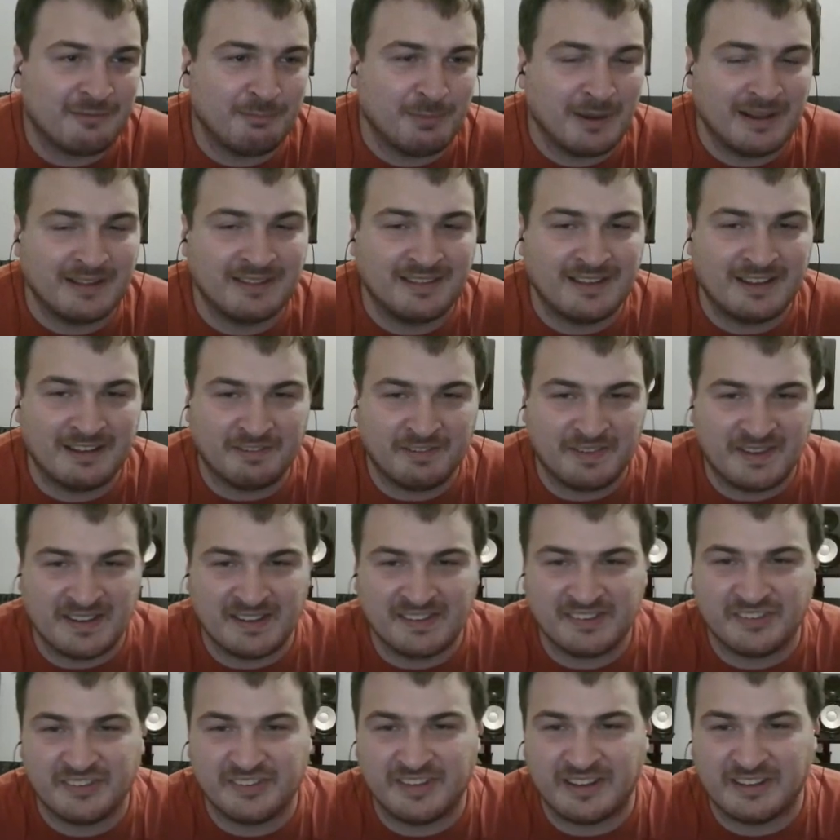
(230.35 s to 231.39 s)
but the
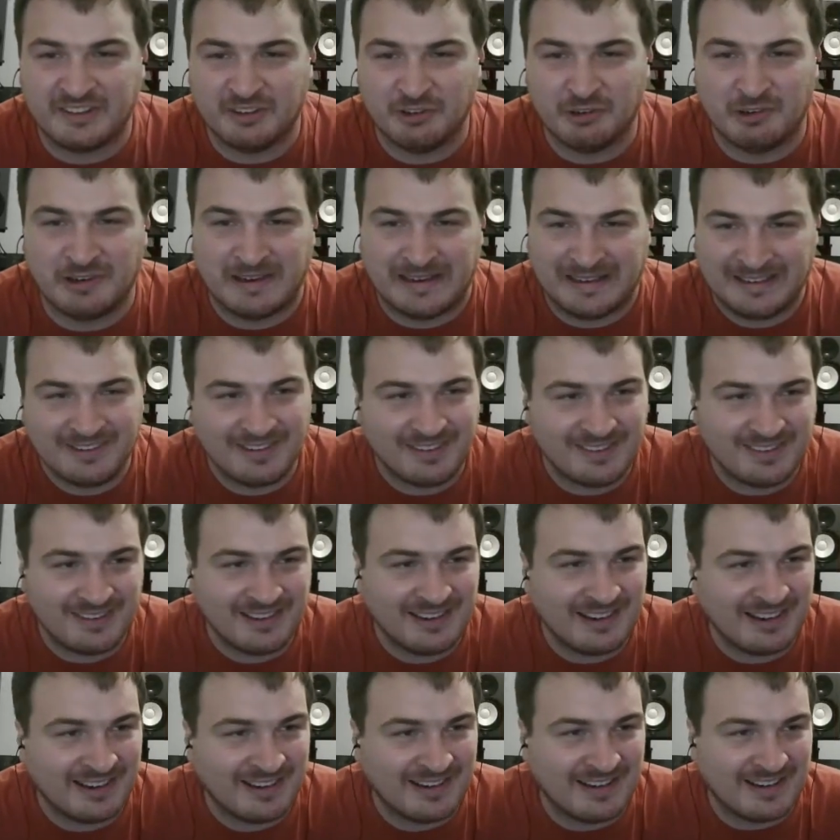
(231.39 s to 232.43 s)
things that you are
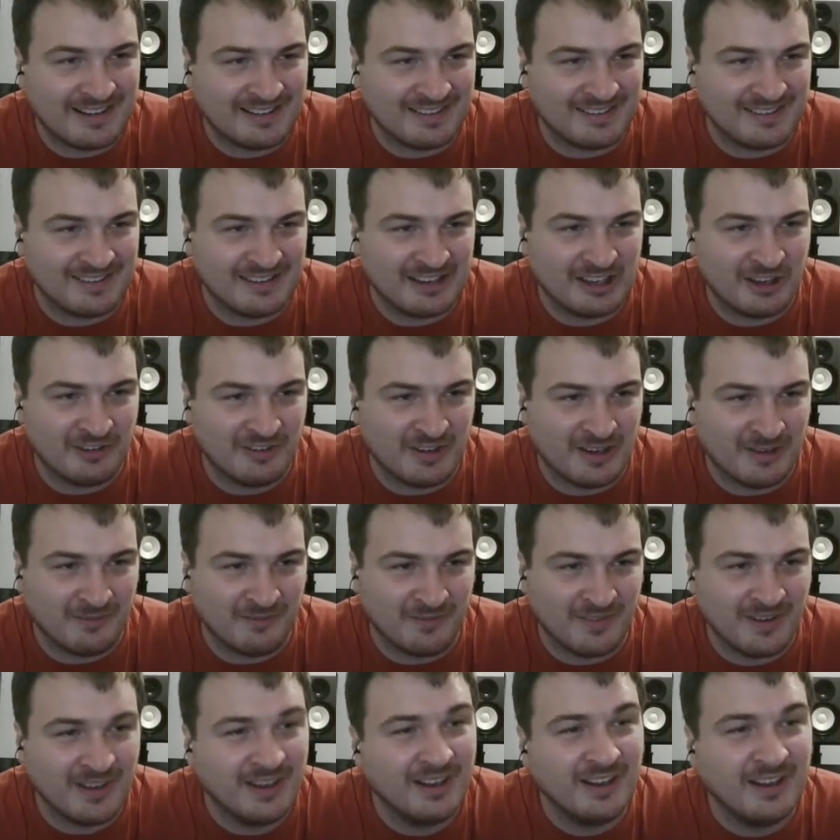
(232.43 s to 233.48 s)
interested in is
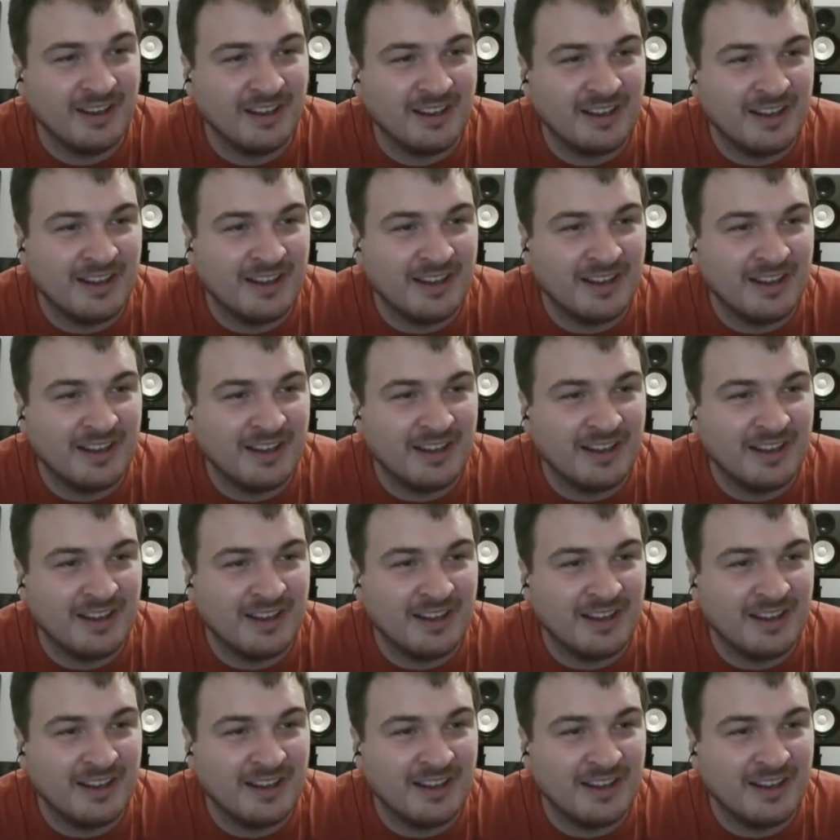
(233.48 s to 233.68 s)
neovim